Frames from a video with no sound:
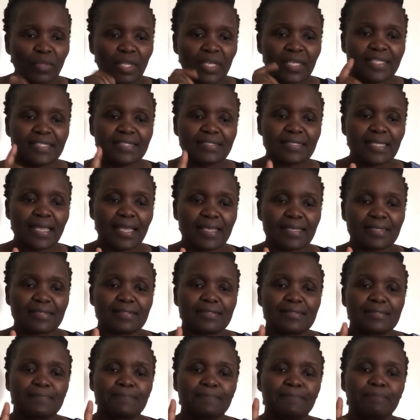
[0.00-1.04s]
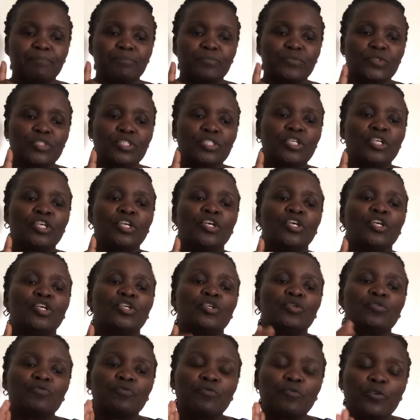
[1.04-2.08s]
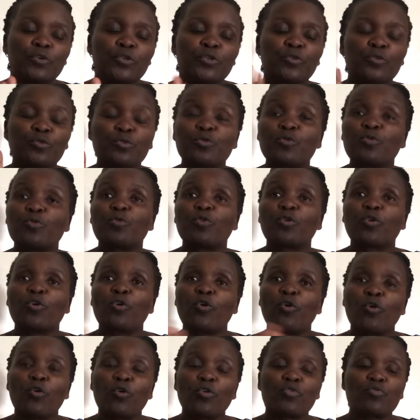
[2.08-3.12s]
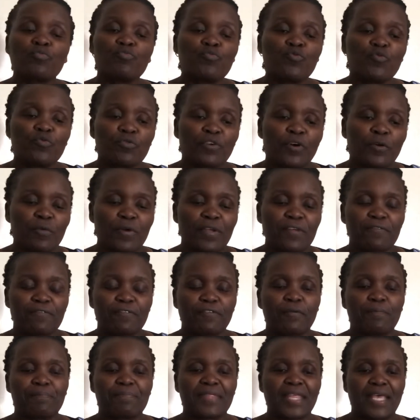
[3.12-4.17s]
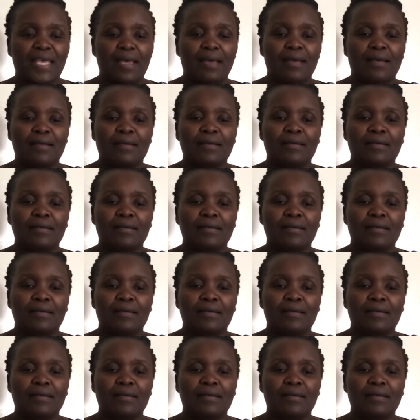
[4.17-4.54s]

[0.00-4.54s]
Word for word: He says, for you to grow or move away from there,